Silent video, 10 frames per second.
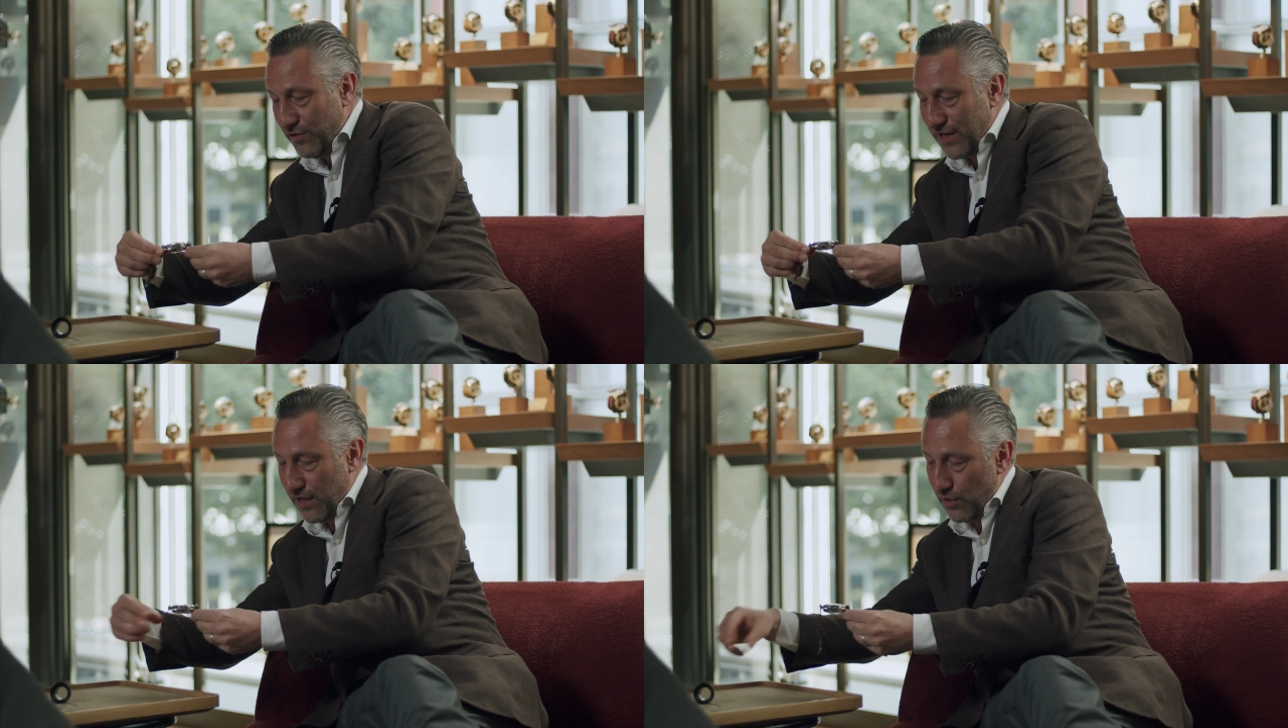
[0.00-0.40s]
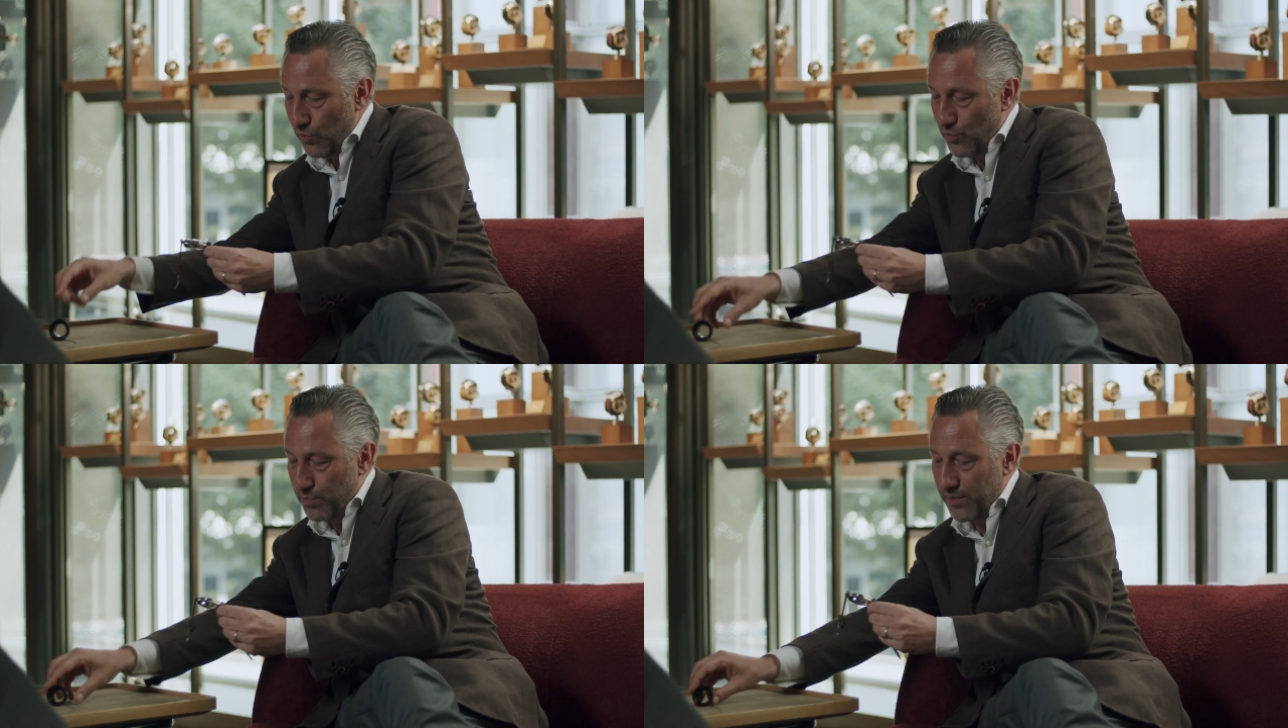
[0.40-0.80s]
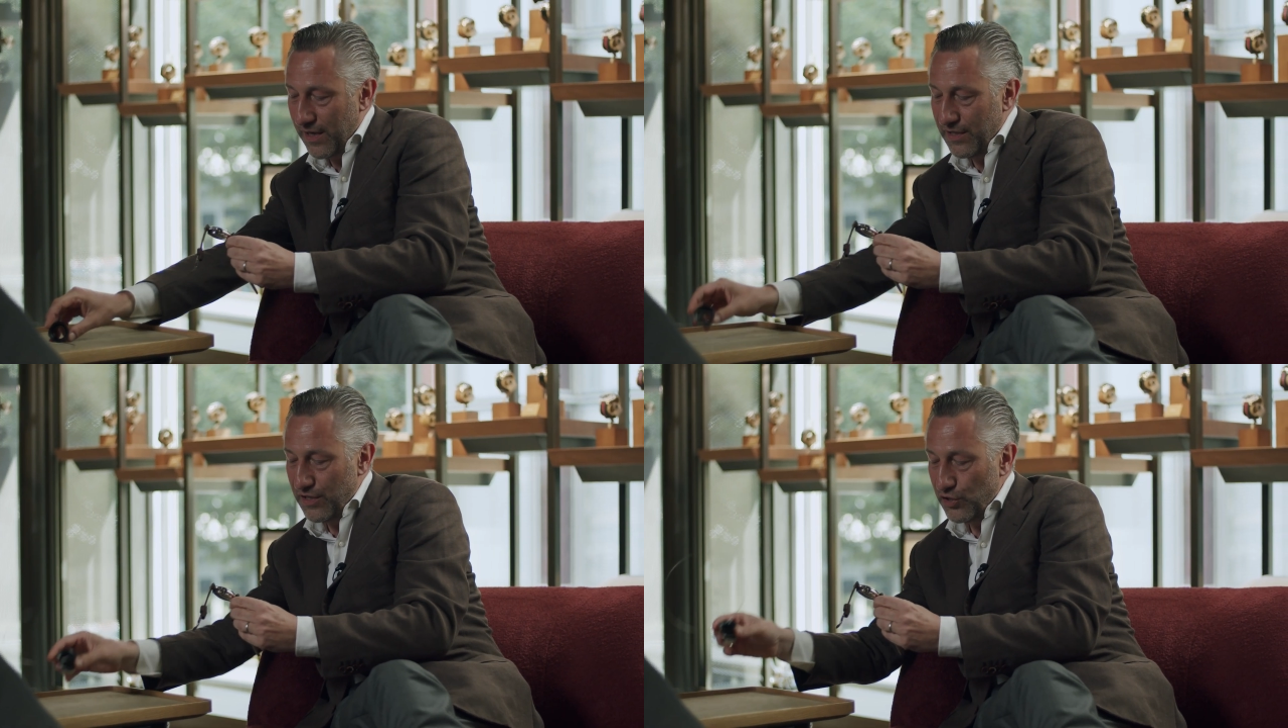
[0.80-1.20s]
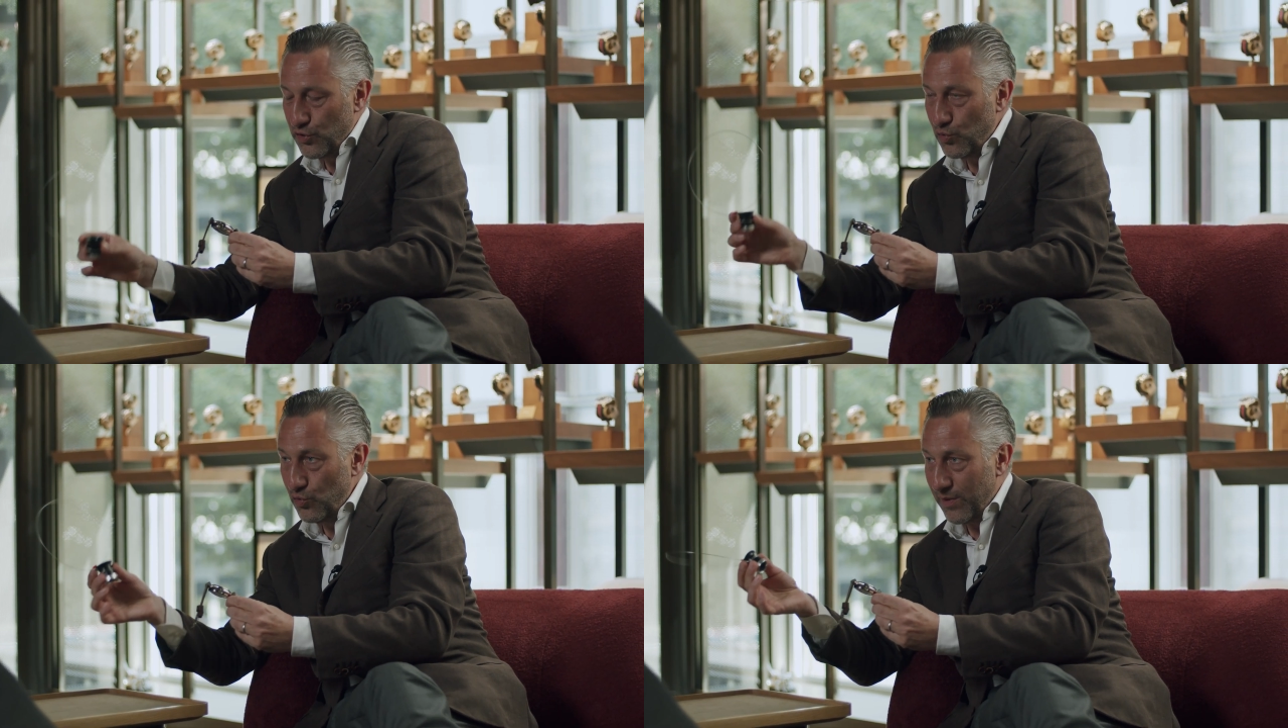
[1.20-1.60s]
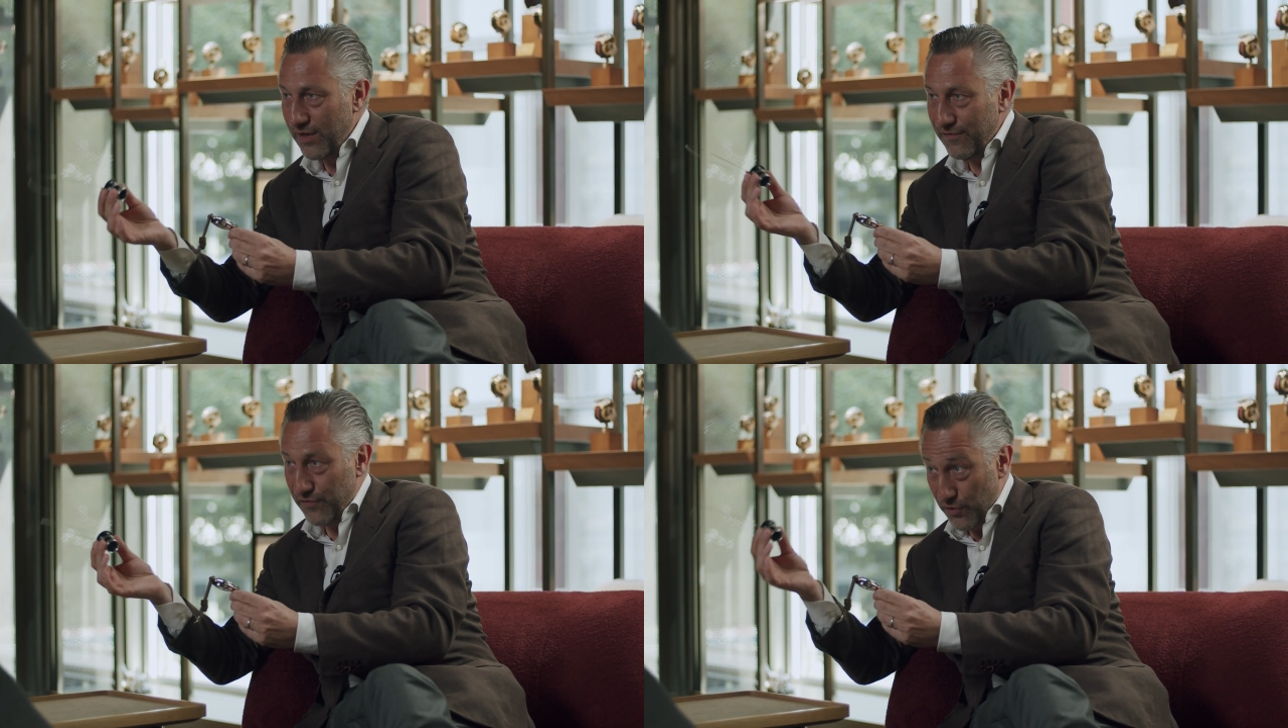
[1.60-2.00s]
you take a loop and zoom
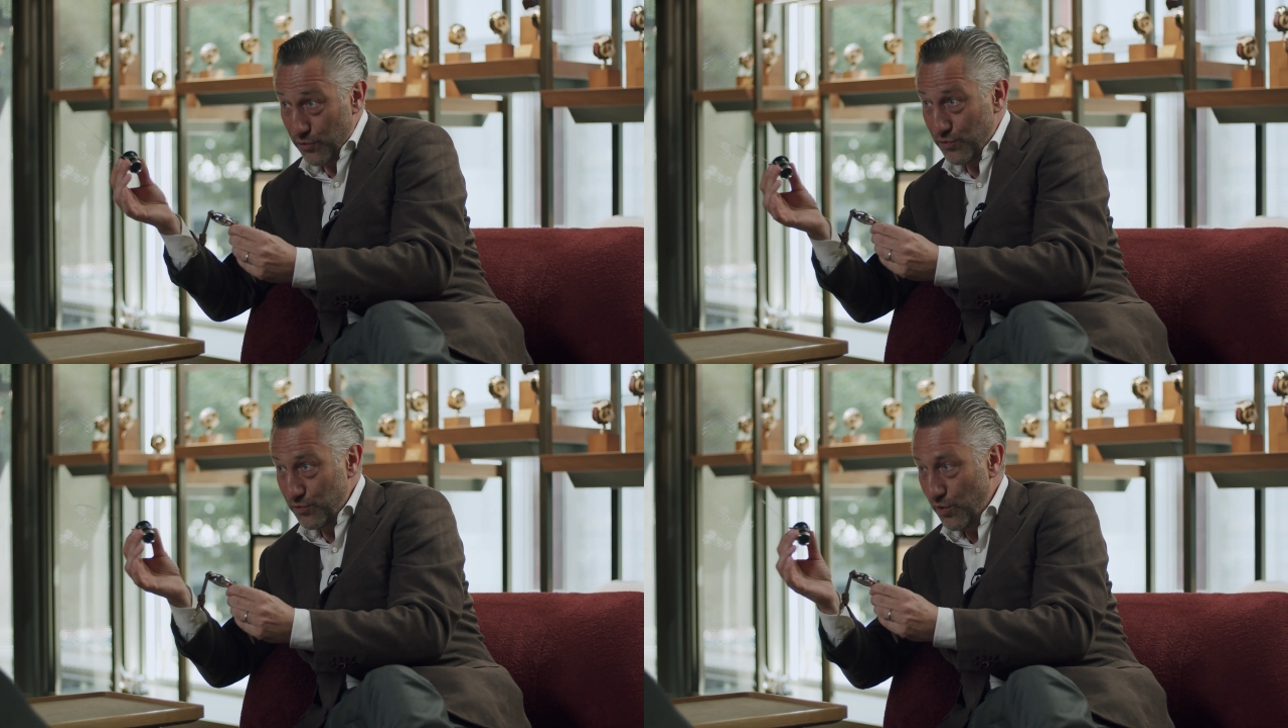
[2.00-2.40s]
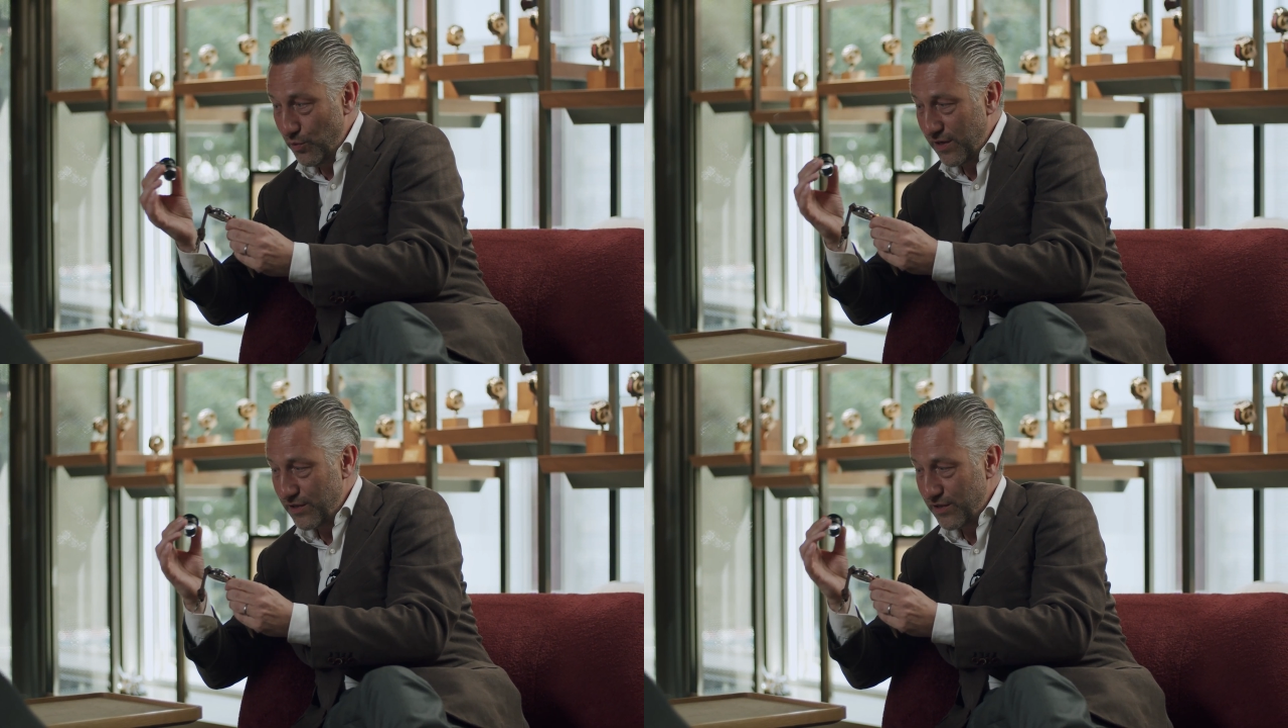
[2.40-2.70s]
in, for those who know the